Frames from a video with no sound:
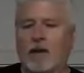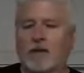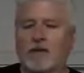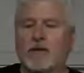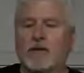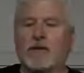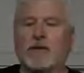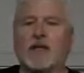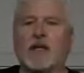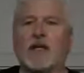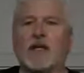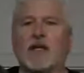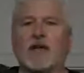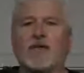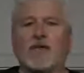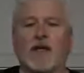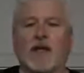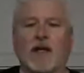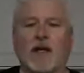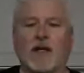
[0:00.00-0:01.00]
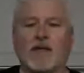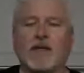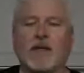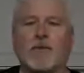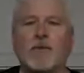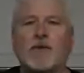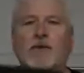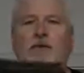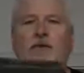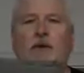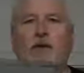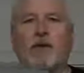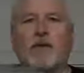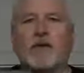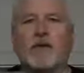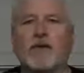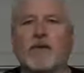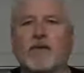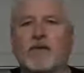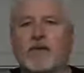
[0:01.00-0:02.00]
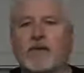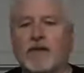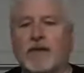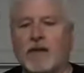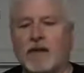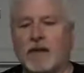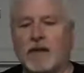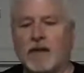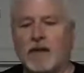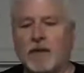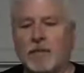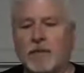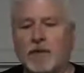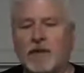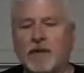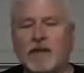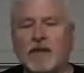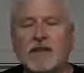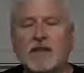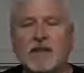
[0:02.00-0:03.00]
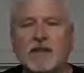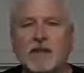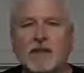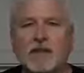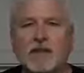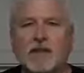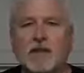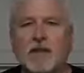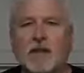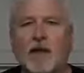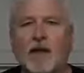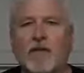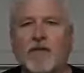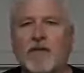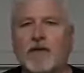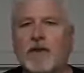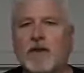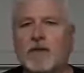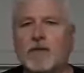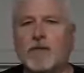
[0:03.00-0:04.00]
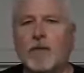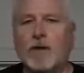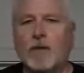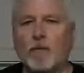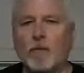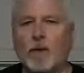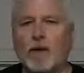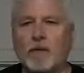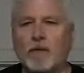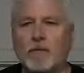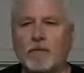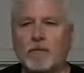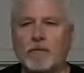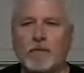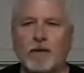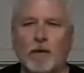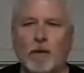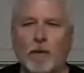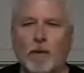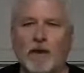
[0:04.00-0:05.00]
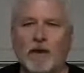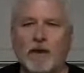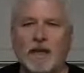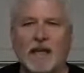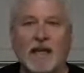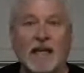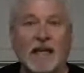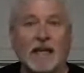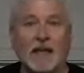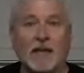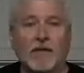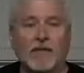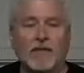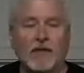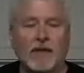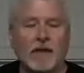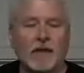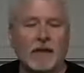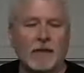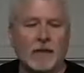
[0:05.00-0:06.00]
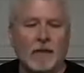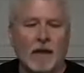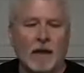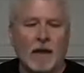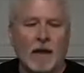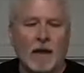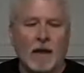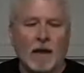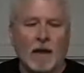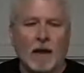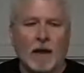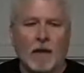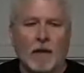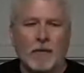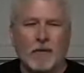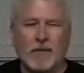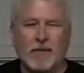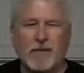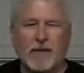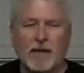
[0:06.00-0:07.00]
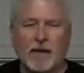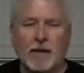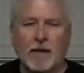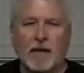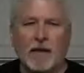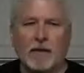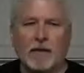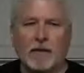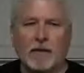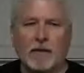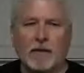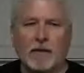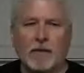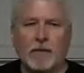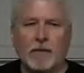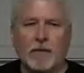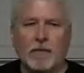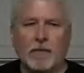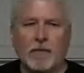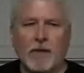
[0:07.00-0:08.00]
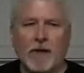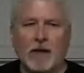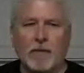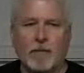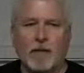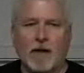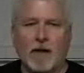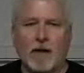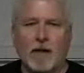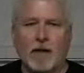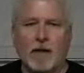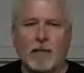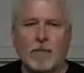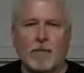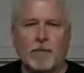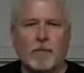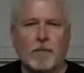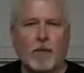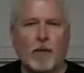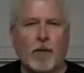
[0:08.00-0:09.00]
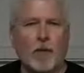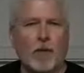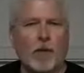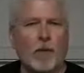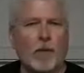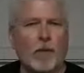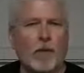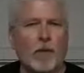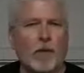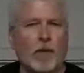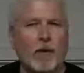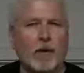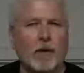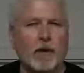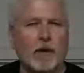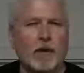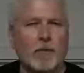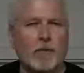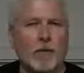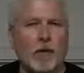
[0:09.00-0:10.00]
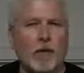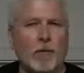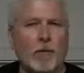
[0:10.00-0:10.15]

Just to kind of give you a heads up as far as the ballistics of this, what it can defeat. There's a video out there made by Po' Boy